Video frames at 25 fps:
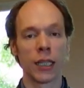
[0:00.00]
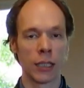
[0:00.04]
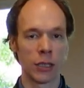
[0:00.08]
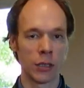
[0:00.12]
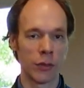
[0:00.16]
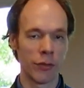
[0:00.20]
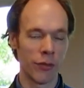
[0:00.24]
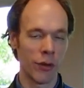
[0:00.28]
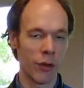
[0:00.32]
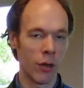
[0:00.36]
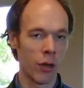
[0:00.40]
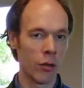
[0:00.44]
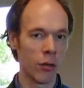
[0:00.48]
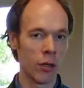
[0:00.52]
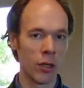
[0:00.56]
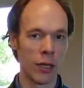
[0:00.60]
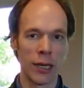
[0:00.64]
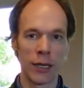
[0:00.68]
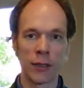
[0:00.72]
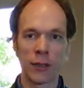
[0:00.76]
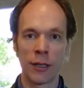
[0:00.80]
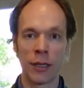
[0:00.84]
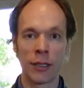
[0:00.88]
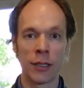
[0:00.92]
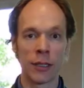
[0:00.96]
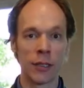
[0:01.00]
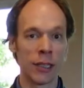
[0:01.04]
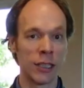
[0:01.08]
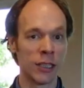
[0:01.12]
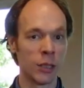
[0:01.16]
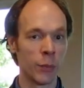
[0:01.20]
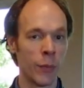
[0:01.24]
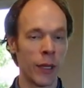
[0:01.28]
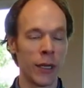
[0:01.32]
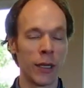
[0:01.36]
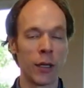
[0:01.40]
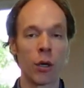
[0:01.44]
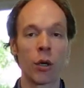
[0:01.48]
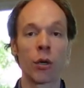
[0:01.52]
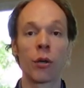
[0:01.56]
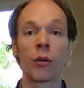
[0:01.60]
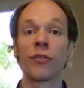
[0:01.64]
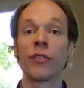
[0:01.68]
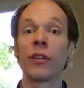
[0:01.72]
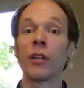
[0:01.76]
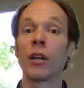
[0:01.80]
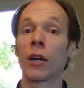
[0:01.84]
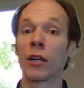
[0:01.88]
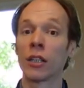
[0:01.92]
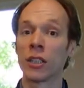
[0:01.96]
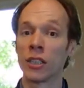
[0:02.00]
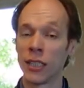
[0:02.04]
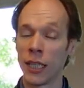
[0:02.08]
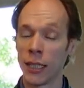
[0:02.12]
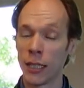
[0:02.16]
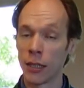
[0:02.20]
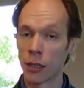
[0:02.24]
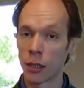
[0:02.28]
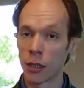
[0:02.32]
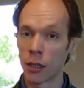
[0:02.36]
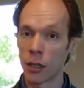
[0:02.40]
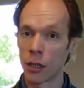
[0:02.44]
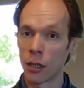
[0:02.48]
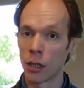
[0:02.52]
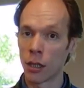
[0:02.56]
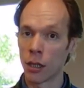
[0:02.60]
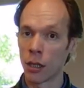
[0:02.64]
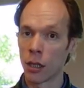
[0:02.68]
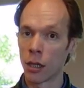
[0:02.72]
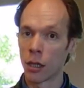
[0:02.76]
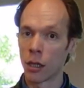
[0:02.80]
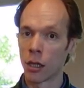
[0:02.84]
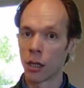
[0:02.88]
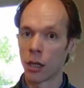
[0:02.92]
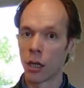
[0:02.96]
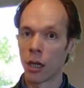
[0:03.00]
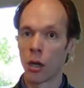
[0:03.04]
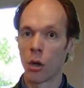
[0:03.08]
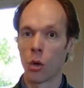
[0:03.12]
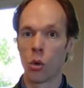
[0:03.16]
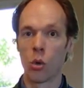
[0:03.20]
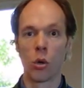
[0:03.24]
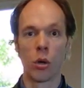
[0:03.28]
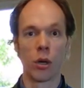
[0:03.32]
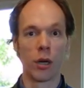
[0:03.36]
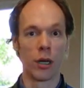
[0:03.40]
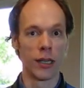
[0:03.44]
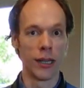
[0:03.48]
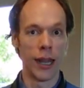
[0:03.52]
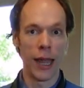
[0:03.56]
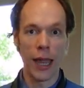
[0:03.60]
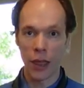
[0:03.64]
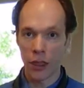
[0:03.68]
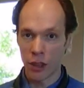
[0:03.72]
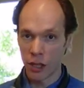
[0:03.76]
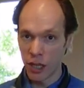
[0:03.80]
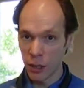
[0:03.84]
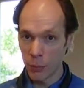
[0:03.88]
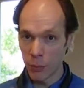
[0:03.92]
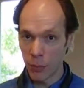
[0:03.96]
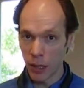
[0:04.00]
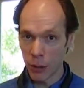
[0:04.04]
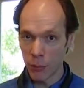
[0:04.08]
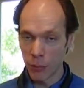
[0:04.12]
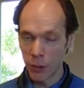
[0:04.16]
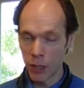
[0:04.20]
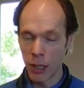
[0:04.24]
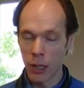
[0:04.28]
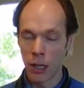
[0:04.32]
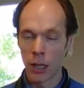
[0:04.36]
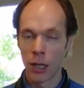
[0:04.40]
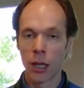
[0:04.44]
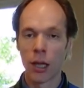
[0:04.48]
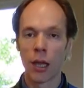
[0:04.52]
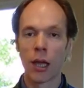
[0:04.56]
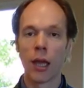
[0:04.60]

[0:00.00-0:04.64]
saxophone, clarinet, doesn't matter, or if you are a singer or an athlete maybe,